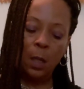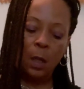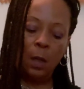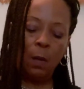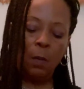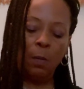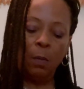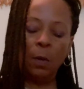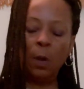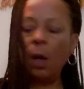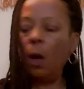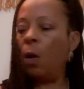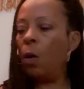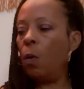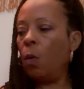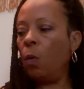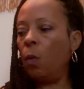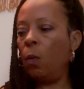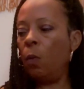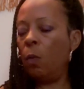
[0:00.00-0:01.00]
You
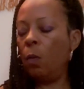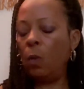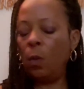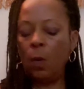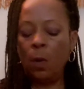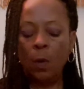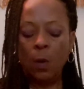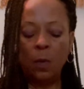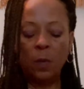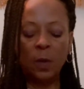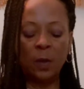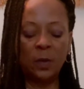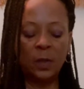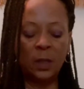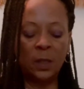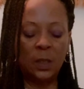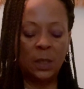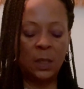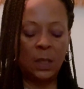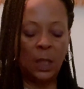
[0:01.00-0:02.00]
know there's
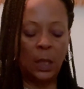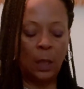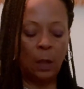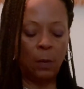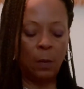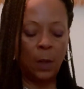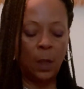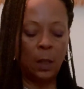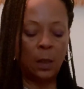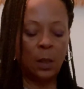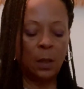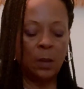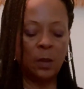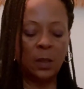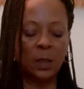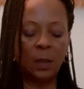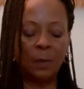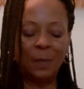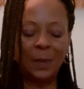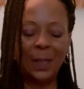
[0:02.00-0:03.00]
a secret. There's
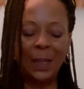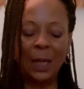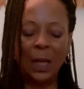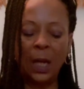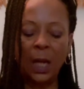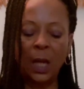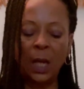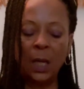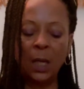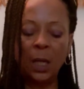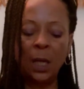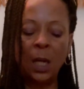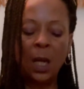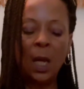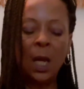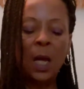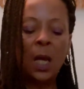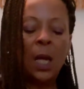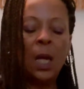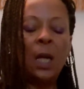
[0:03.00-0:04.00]
something hidden.
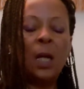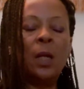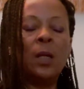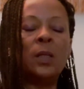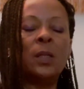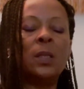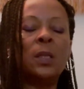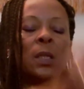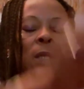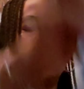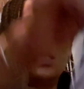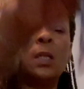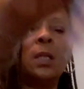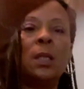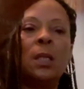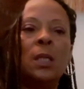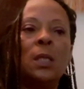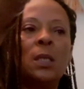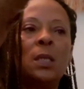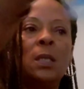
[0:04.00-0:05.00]

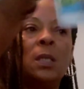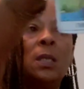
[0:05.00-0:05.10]
This